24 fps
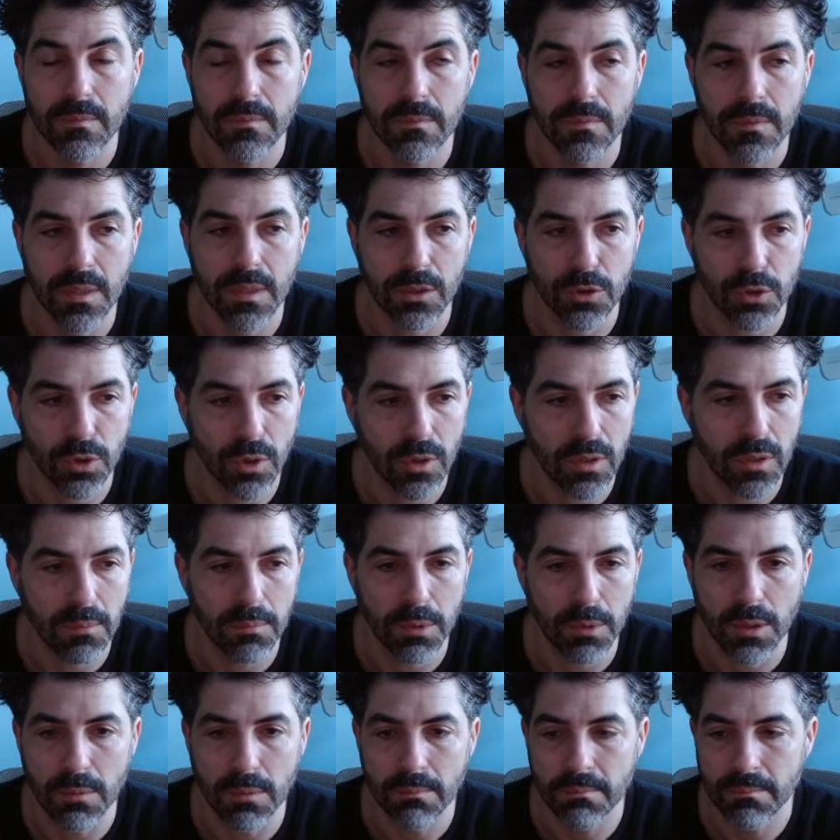
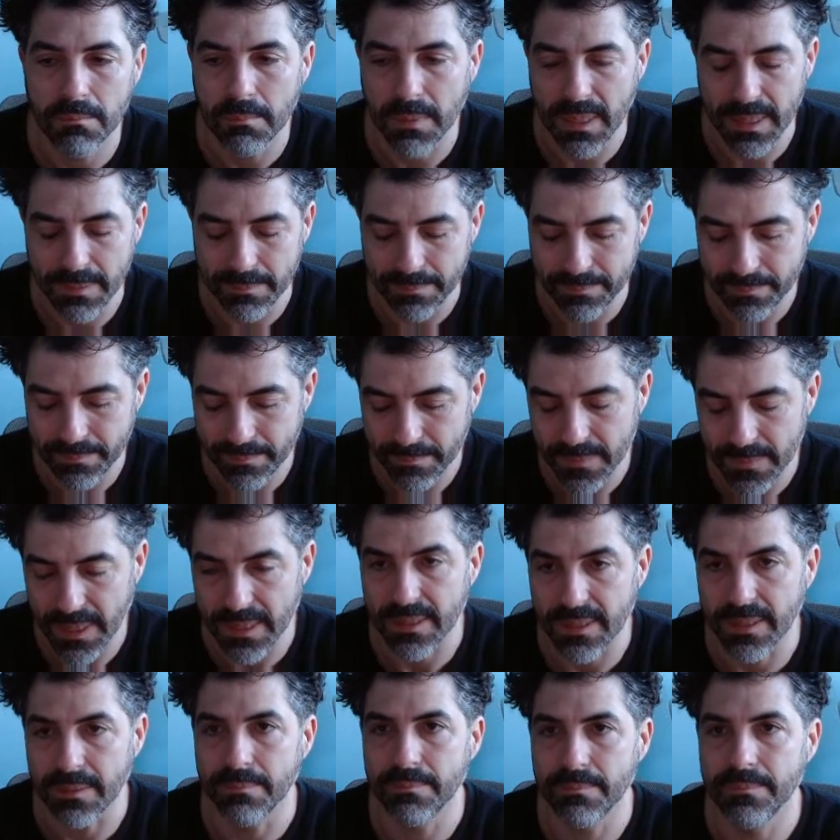controllable, but that's
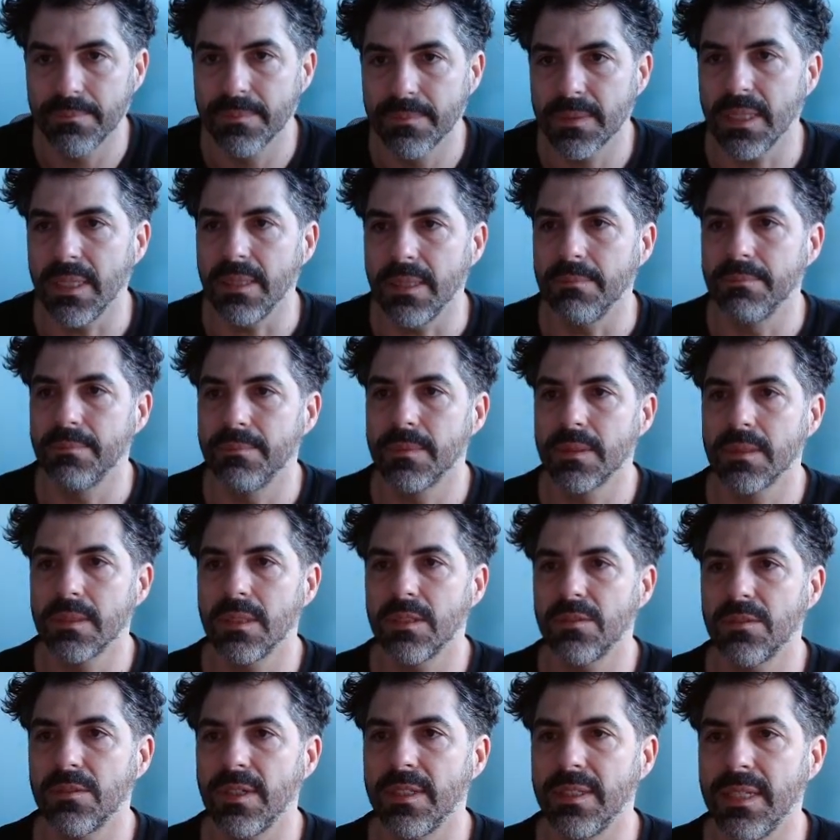it. Okay, let's
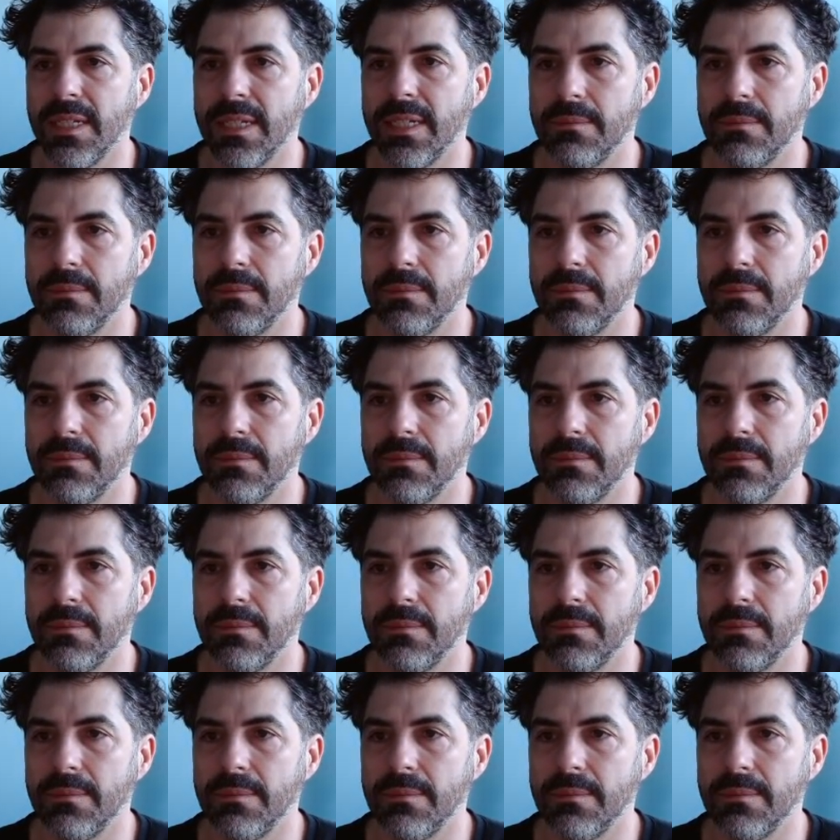find that